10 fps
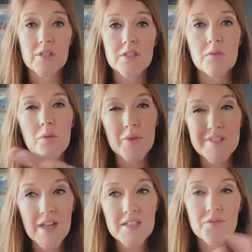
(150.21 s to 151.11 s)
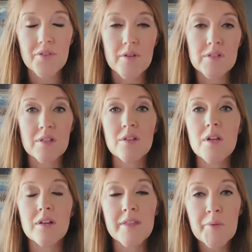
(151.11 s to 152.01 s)
So when we test for those and
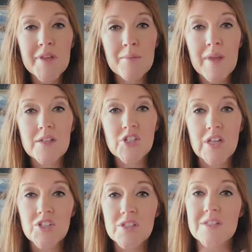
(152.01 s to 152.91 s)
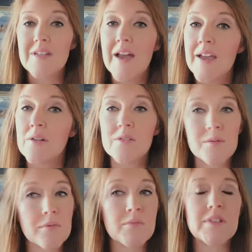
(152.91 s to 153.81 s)
look, then we can make changes in diet or
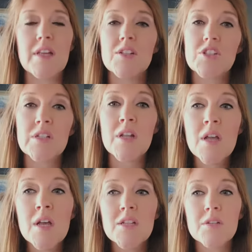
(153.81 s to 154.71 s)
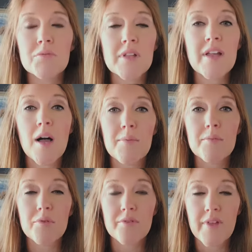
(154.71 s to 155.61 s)
supplementation to really help
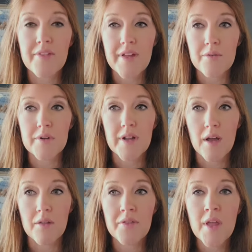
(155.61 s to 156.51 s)
improve that thyroid health.